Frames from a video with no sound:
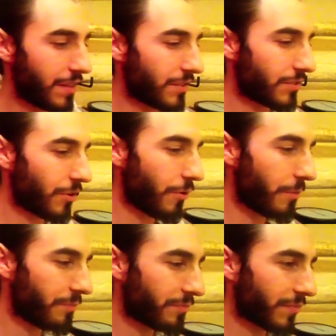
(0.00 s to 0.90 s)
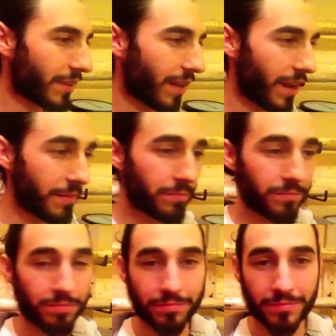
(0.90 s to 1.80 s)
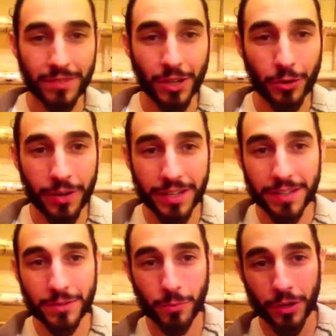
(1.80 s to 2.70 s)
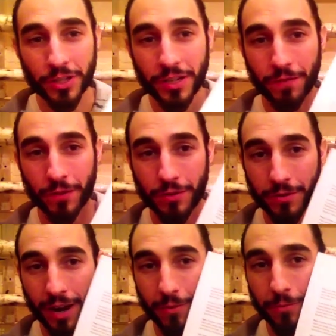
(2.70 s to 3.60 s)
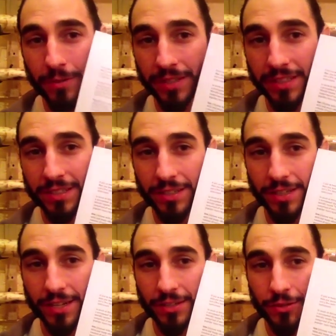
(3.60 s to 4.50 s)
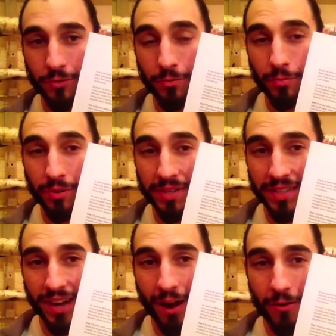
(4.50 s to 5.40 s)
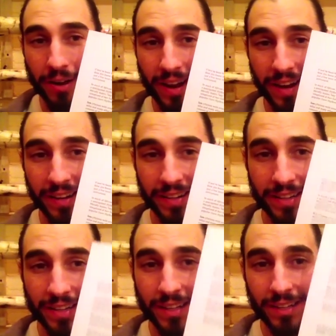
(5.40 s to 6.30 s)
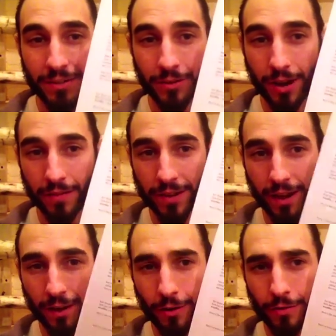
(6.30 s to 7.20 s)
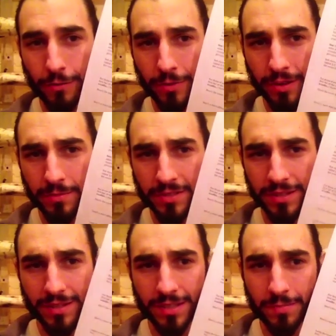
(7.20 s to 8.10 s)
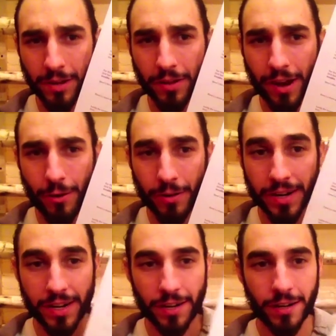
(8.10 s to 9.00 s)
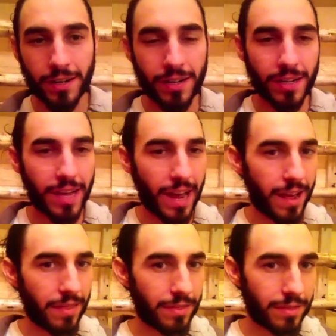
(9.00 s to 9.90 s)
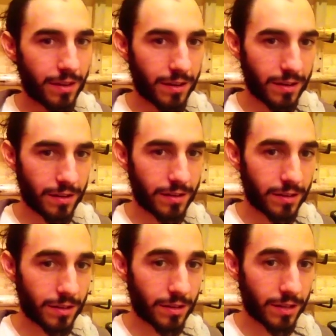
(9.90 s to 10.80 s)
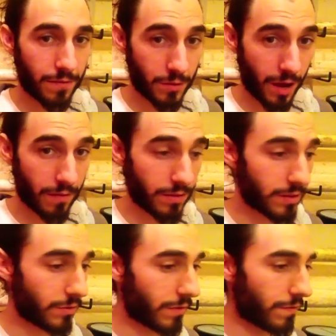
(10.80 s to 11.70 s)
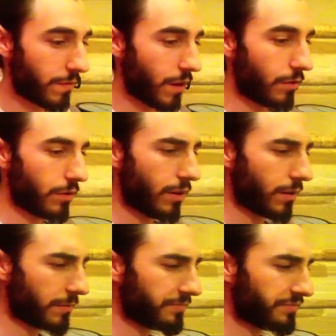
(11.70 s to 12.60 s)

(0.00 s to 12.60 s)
So I created this worksheet for you. I really suggest you print it out, and I've got all the rhythms spelled out right here, and if you have this, you can follow along.